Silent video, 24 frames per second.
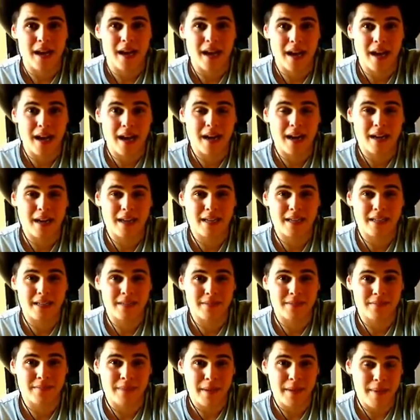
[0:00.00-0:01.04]

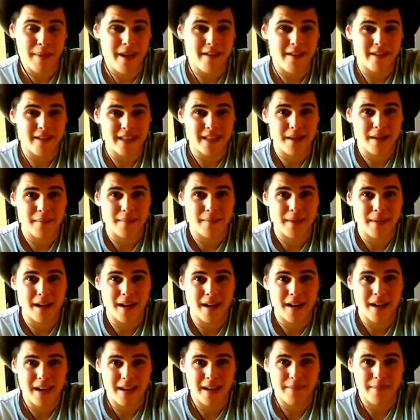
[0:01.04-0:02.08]
And my parents and
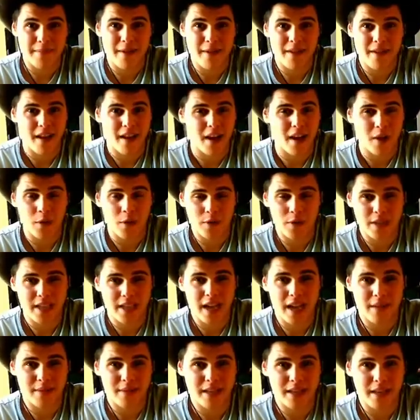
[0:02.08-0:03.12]
my brother are all the
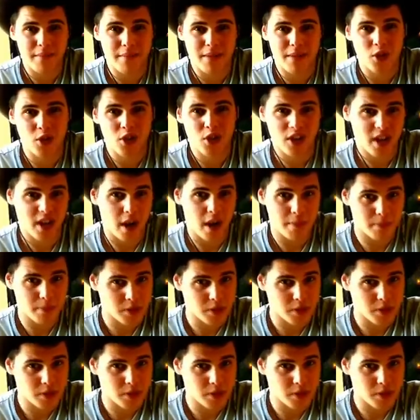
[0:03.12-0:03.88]
time telling me to shut up.